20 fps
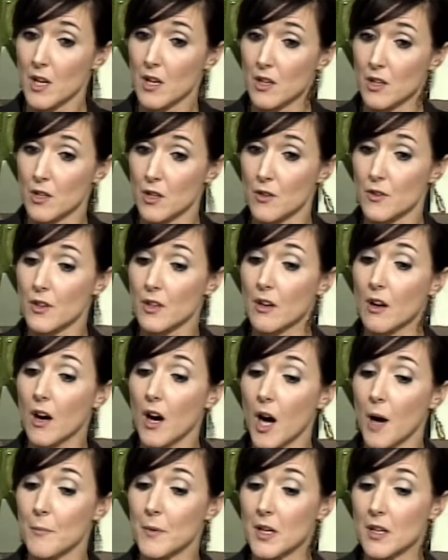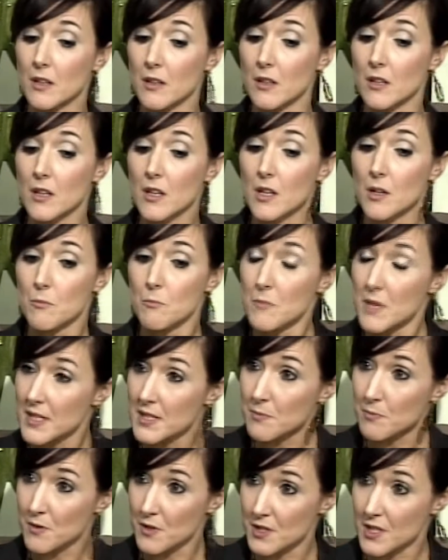you know, the common
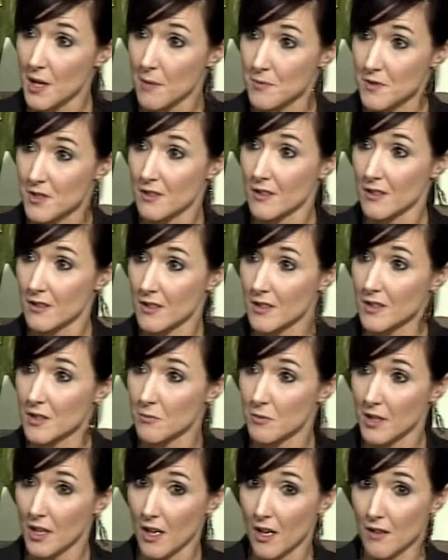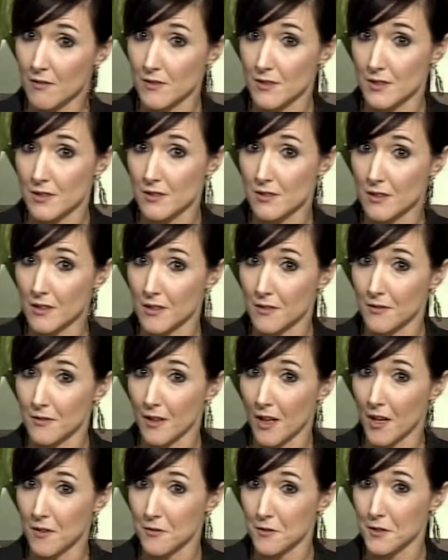misperception I think that we have is if
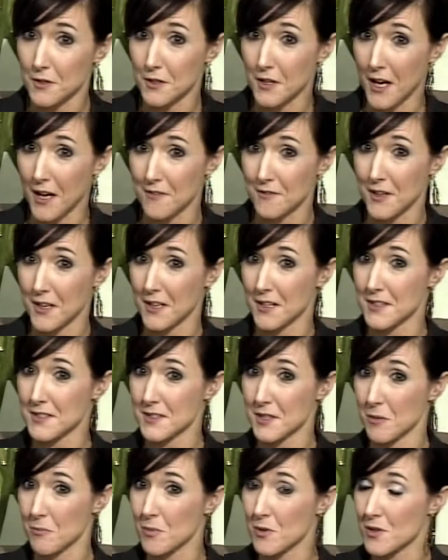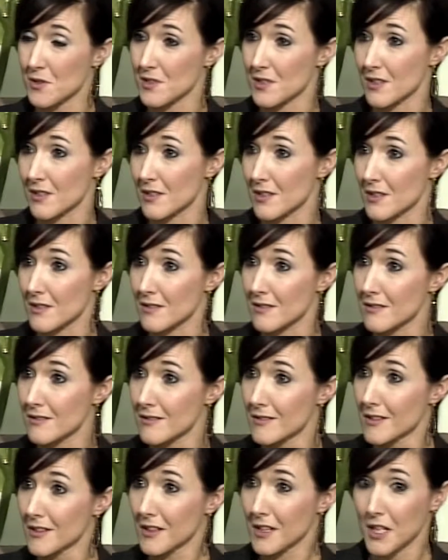every Afghanistan person is
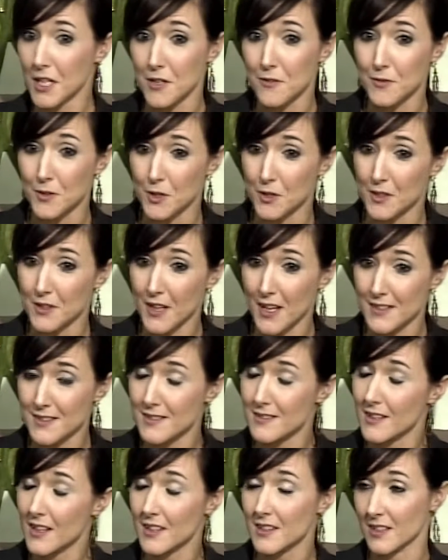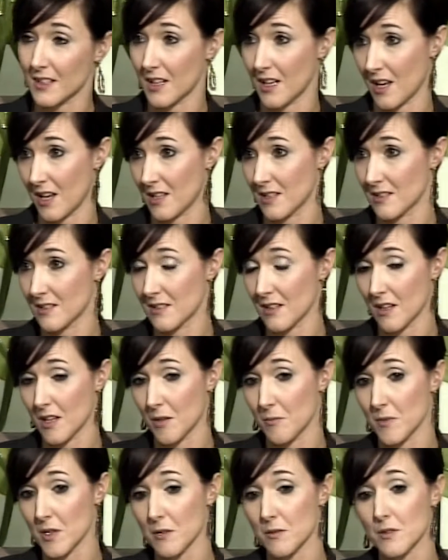evil, and that's not the case.
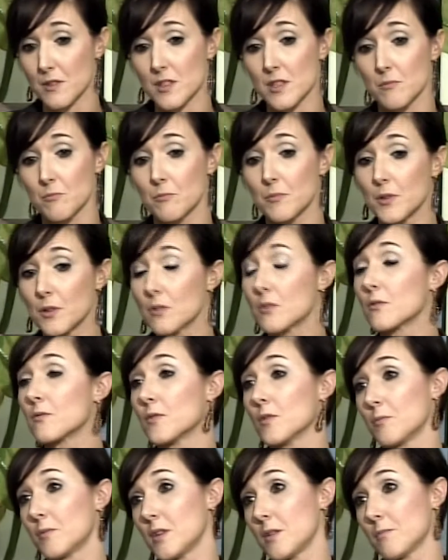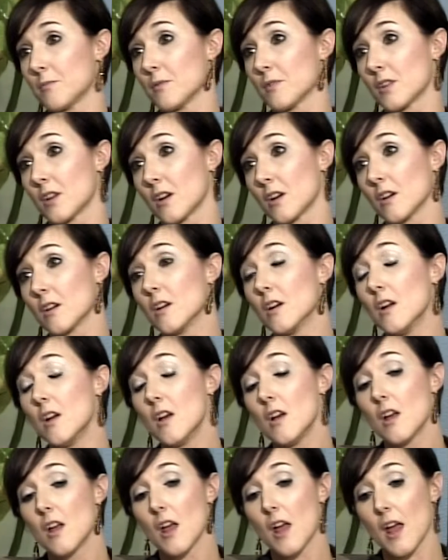There were some beautiful people there,
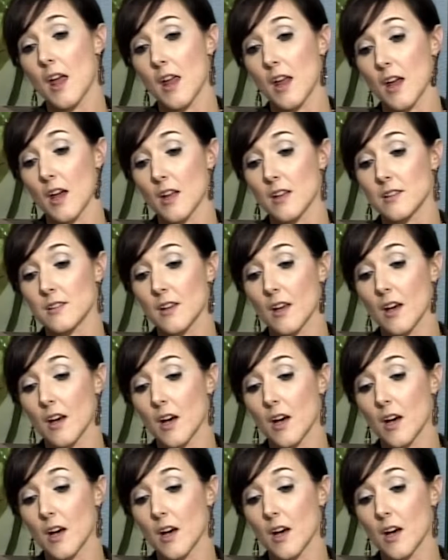and